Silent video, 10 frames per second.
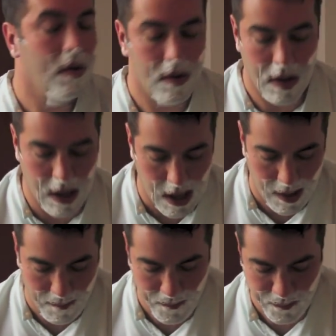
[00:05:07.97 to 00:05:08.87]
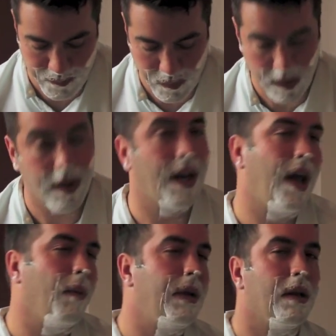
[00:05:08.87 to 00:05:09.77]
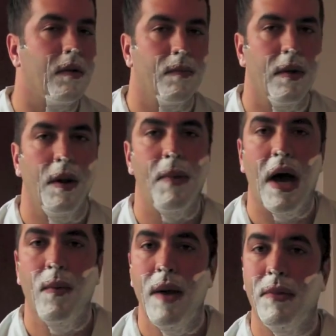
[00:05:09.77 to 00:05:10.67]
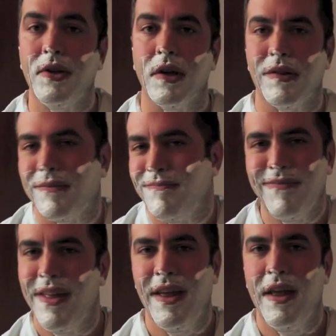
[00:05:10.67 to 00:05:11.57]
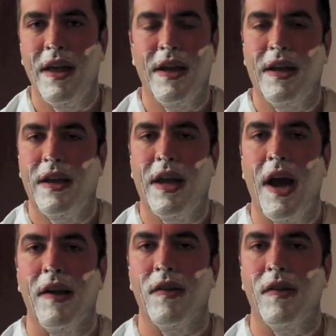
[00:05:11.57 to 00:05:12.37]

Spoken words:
And I don't mean it in a bad way, but just, guys,